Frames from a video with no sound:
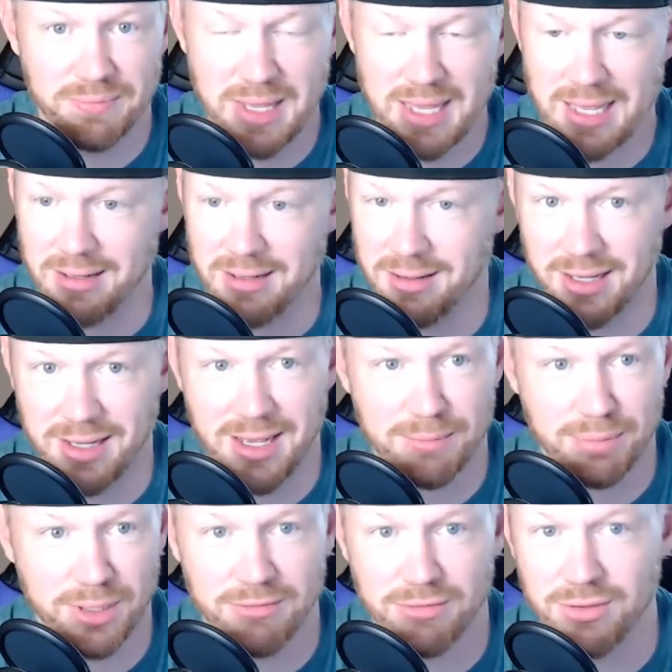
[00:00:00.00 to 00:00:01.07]
Man, that guy
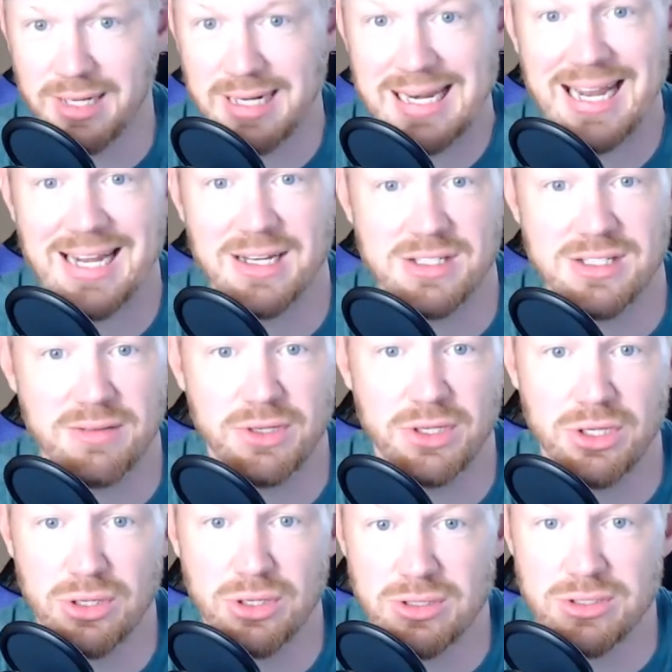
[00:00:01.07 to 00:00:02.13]
played for like 97
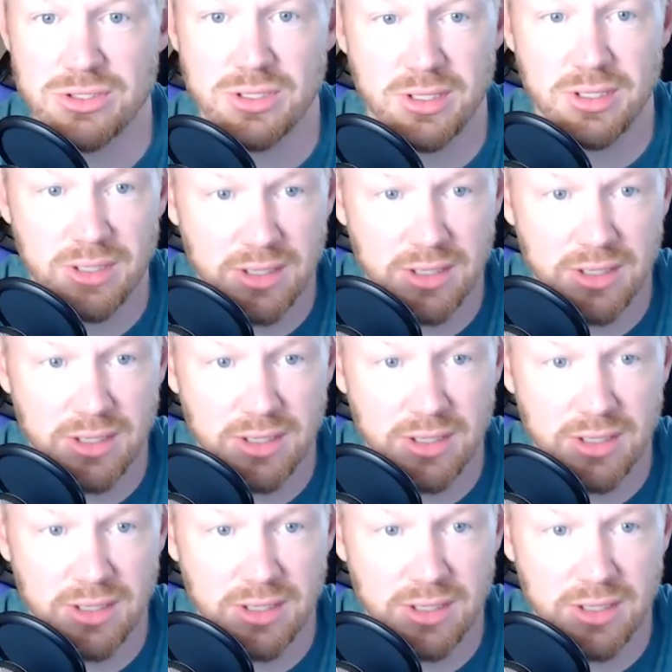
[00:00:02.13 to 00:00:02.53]
years.